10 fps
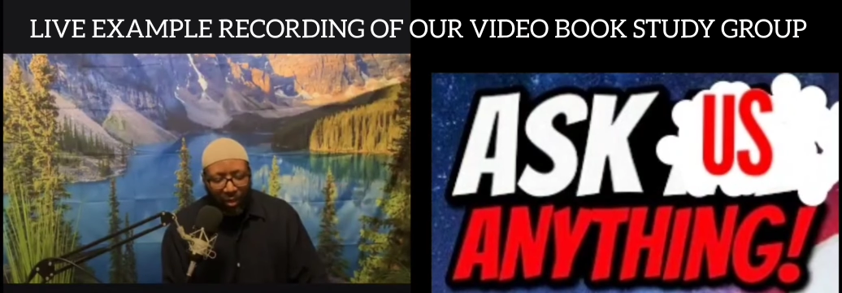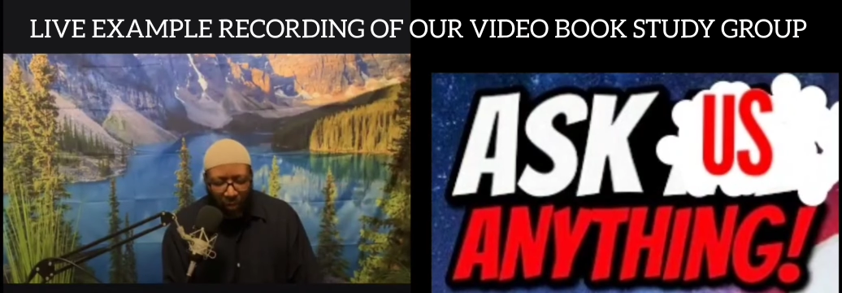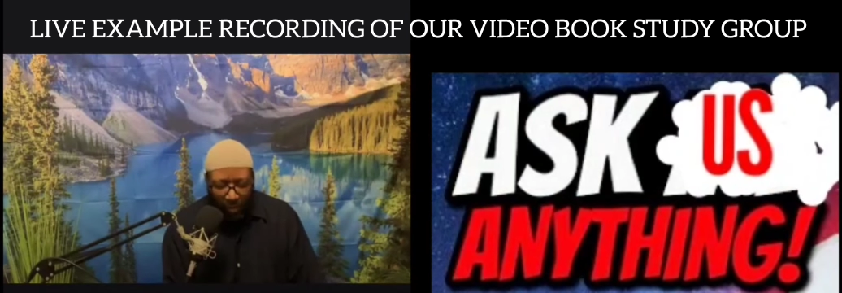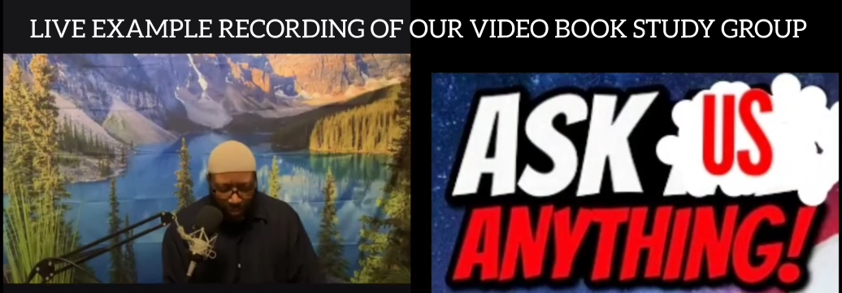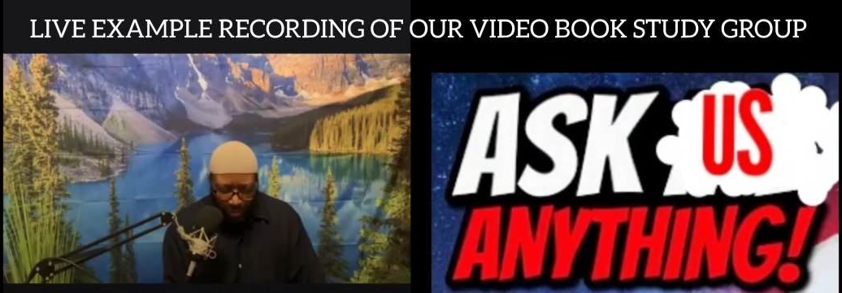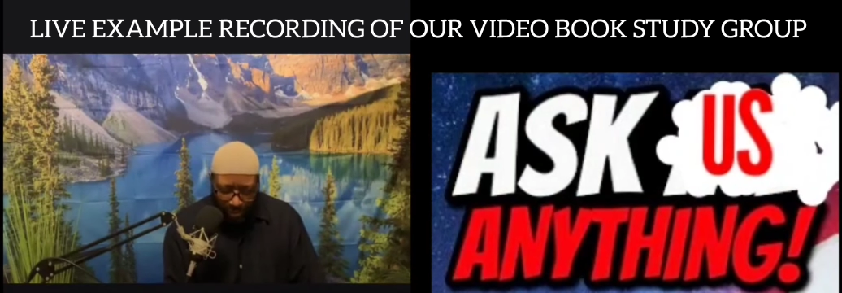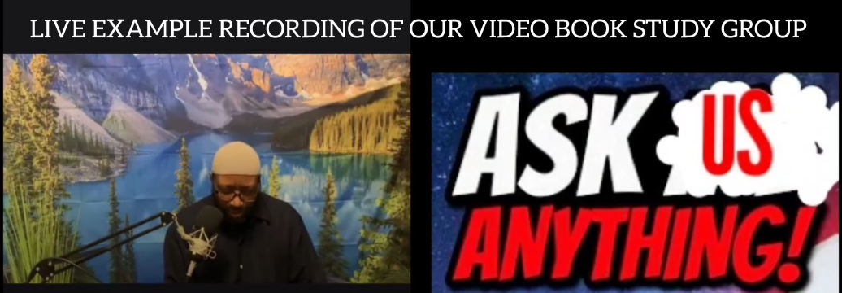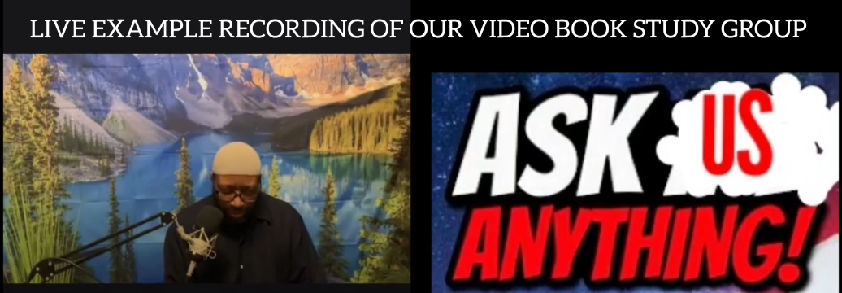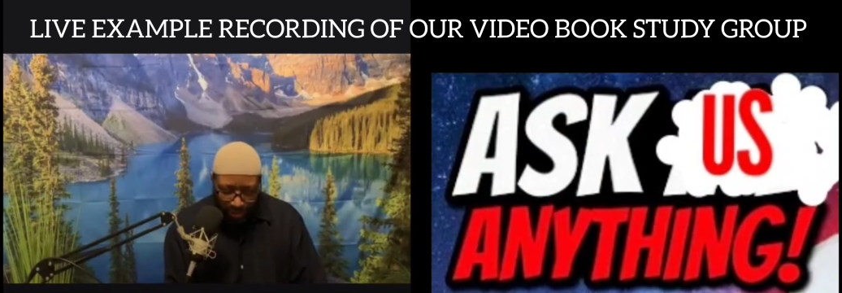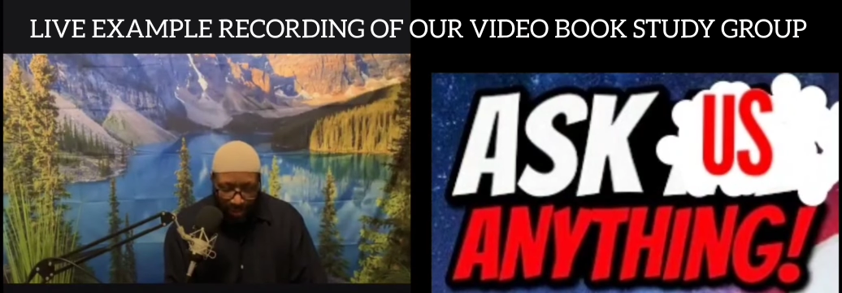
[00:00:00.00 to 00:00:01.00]
Lord
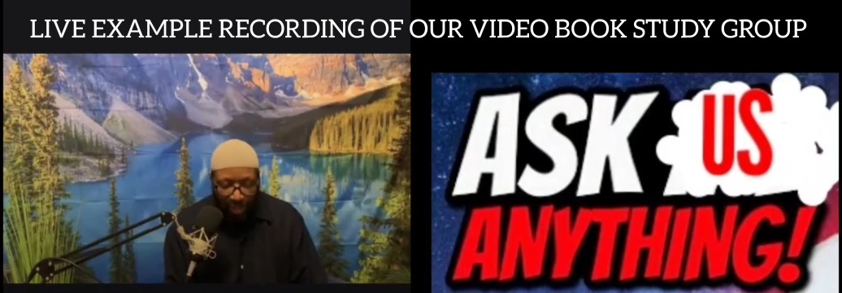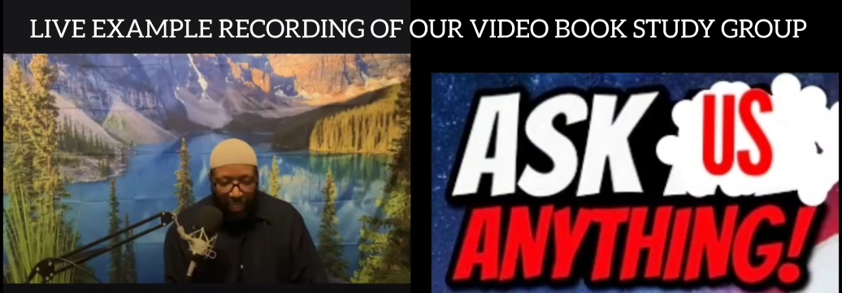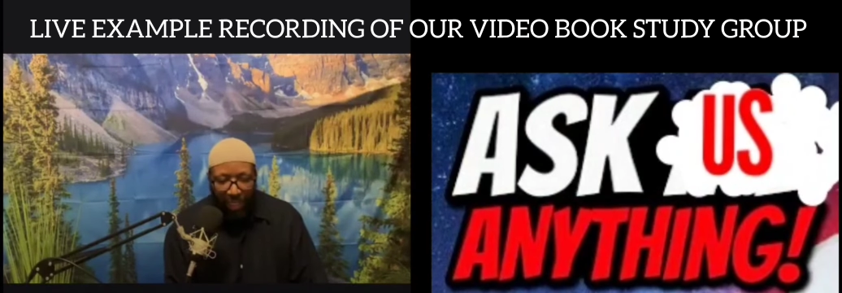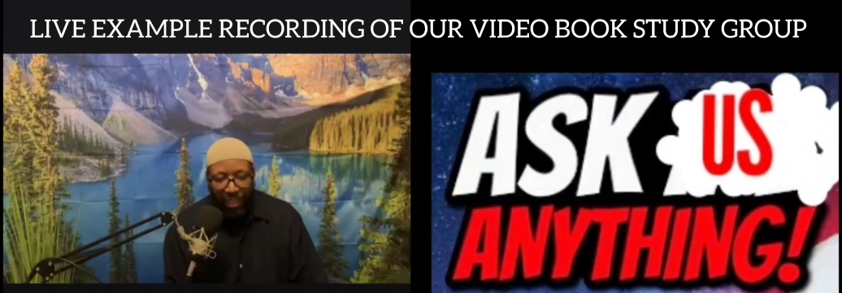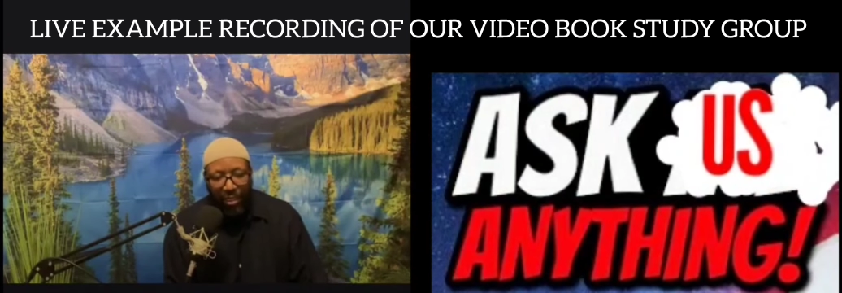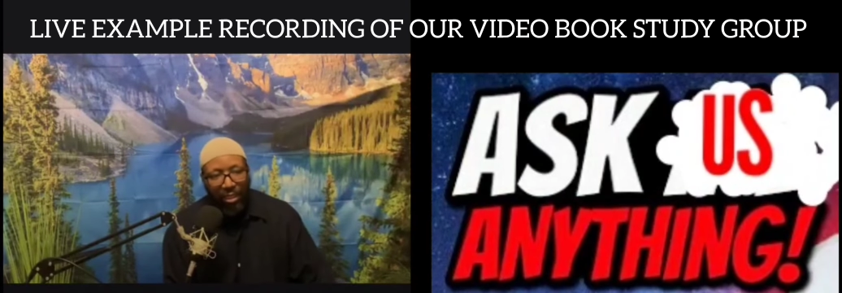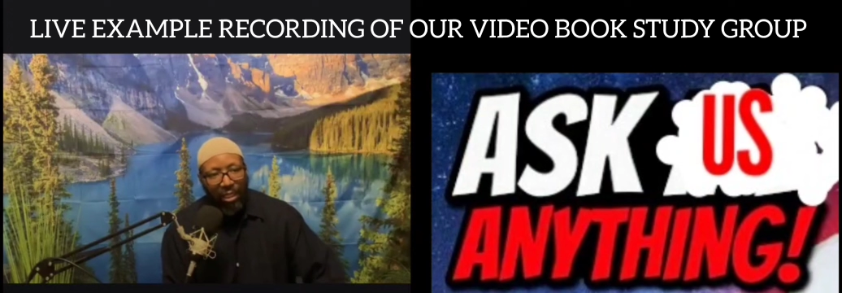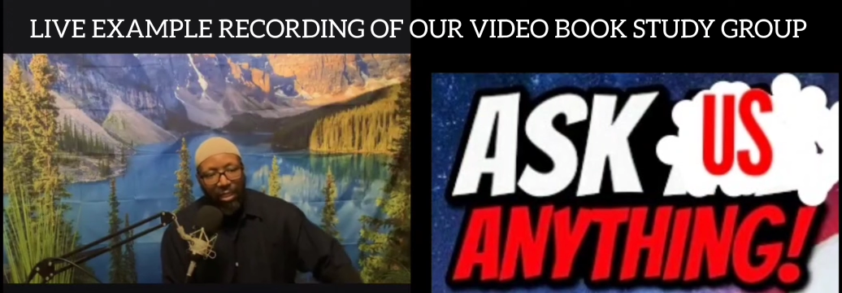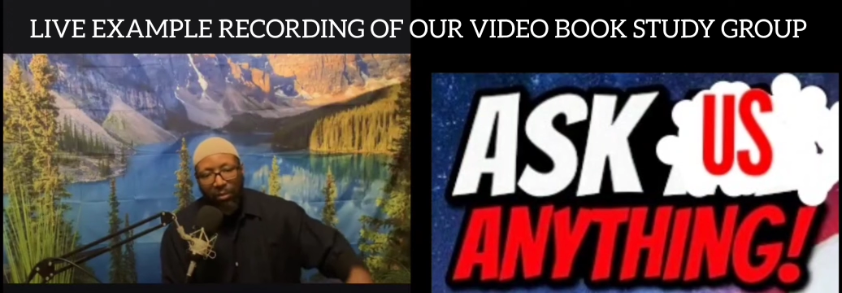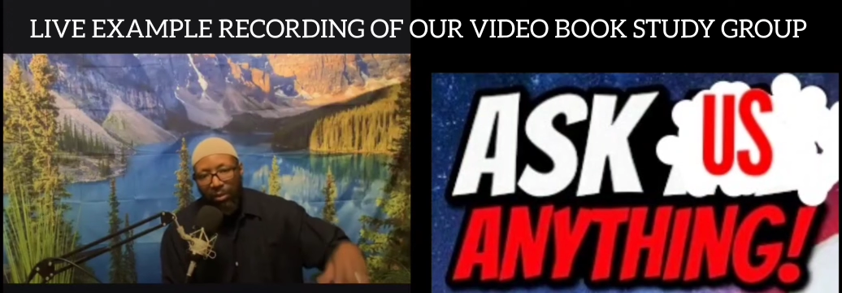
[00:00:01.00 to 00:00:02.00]
Jesus, and
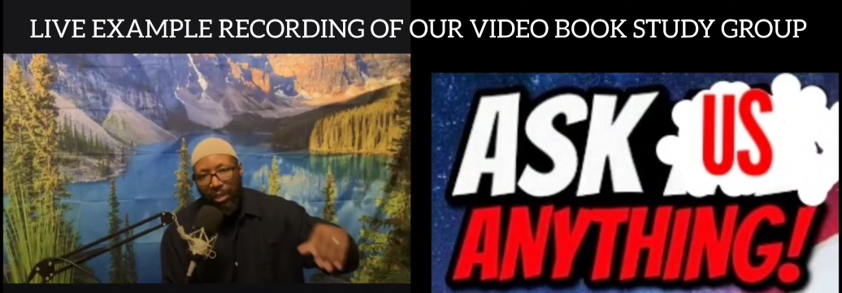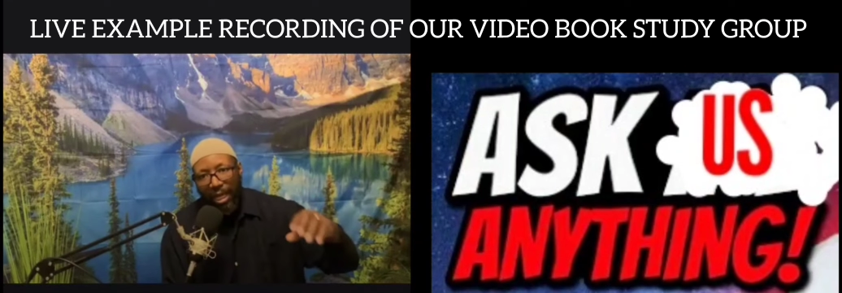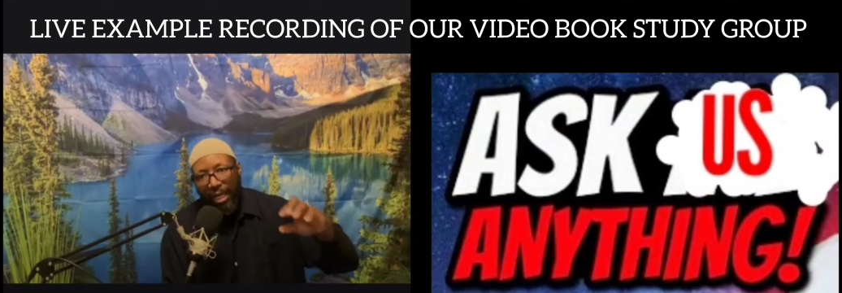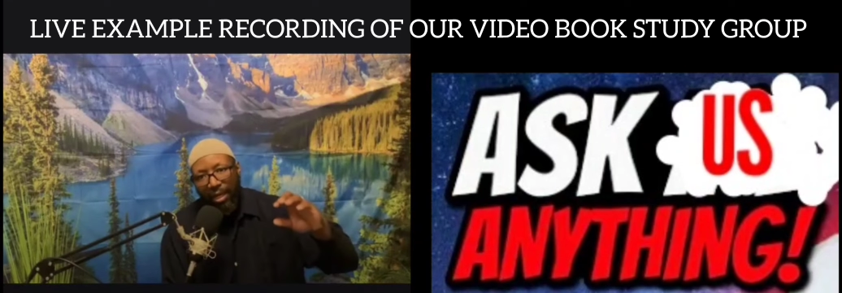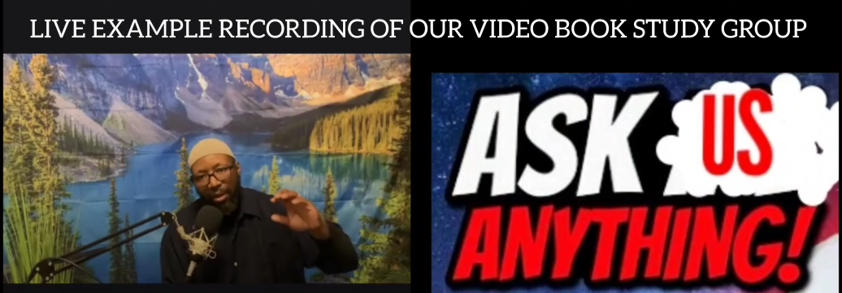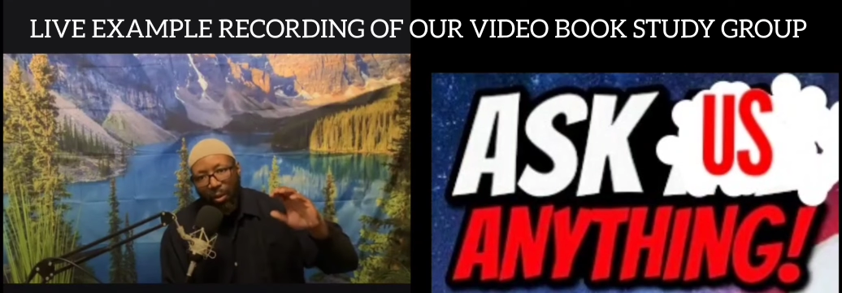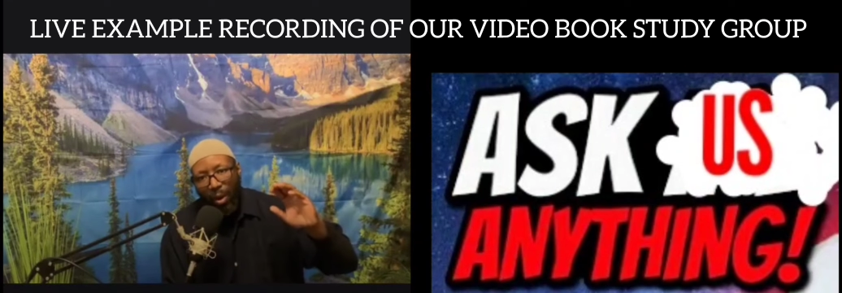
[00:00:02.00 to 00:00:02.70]
he was like,